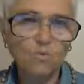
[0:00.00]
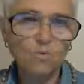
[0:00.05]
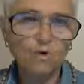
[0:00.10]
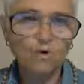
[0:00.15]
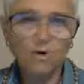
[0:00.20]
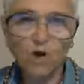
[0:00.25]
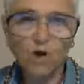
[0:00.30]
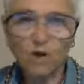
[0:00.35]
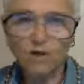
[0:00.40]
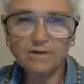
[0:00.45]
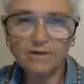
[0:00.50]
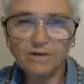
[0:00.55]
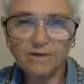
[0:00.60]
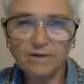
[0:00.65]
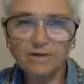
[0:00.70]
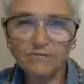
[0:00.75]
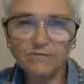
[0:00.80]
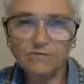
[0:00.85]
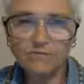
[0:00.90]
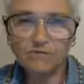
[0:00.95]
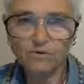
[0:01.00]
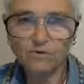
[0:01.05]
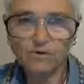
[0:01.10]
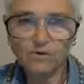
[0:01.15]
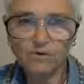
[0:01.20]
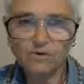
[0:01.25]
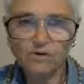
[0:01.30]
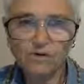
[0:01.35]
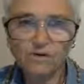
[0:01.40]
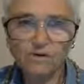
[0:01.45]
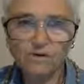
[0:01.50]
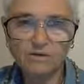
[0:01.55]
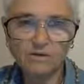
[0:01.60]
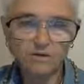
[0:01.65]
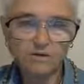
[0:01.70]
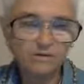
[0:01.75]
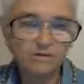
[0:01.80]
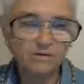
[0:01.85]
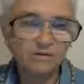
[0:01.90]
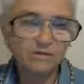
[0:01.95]
are calling out for Krishna,
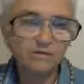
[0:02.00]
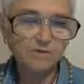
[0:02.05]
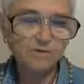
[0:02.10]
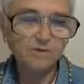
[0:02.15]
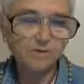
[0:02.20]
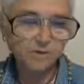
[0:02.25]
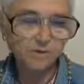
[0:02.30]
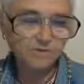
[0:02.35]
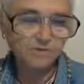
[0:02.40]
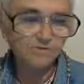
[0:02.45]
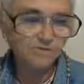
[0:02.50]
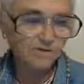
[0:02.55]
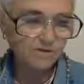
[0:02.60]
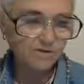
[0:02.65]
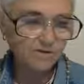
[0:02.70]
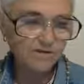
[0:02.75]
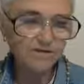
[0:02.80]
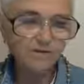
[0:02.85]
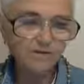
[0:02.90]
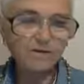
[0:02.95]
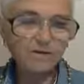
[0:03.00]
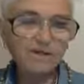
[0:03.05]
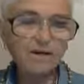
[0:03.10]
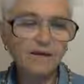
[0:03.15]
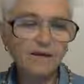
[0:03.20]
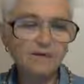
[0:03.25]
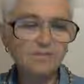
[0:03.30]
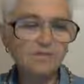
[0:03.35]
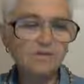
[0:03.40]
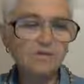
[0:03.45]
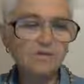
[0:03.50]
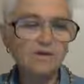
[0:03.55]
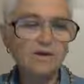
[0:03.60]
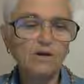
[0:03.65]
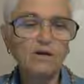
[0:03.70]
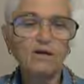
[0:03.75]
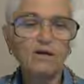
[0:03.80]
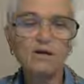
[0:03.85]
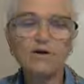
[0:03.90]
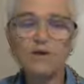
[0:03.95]
specifically the names
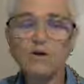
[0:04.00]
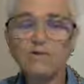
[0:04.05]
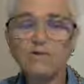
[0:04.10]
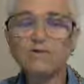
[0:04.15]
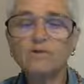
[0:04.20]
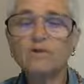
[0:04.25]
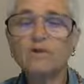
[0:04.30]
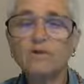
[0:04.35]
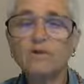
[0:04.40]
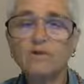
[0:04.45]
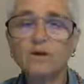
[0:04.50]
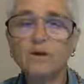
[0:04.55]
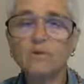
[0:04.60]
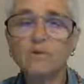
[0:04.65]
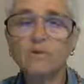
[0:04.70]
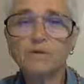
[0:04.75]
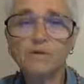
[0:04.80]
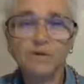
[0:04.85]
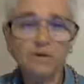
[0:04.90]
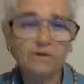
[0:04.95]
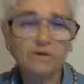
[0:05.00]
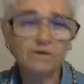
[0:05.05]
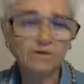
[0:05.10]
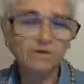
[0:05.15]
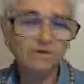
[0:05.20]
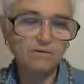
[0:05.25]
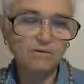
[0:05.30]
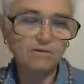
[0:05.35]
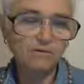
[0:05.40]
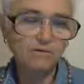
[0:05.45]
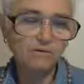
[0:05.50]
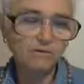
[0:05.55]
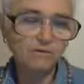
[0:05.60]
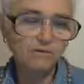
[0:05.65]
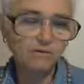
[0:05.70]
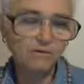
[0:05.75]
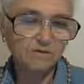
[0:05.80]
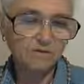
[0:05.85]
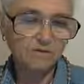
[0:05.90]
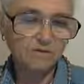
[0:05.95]
Govinda Damodara.
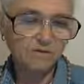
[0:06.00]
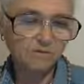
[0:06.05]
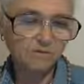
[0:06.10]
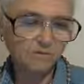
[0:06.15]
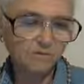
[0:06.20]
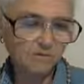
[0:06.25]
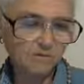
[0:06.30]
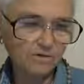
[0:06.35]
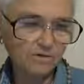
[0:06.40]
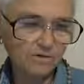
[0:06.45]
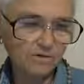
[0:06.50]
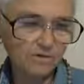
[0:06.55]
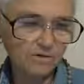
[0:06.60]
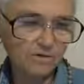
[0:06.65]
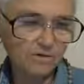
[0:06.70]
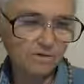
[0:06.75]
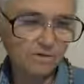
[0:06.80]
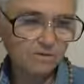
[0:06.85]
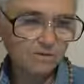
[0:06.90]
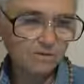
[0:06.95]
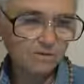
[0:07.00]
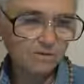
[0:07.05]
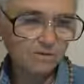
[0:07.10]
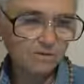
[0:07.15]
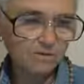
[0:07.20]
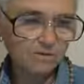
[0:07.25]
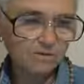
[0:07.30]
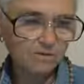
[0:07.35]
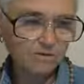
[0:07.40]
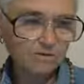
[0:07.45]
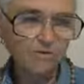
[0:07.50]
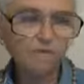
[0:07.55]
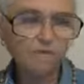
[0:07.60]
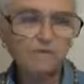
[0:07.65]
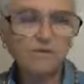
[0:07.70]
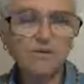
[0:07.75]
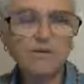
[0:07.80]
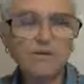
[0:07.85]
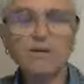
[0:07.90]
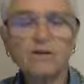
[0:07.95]
What is it?
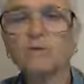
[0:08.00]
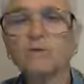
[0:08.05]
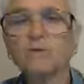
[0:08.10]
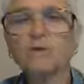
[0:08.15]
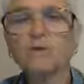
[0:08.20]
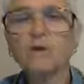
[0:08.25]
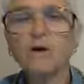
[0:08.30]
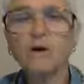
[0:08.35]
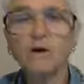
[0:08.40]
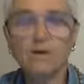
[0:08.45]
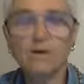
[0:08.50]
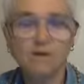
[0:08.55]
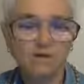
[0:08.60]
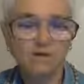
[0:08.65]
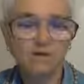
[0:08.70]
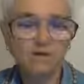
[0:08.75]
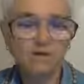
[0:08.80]
Govinda Damodara,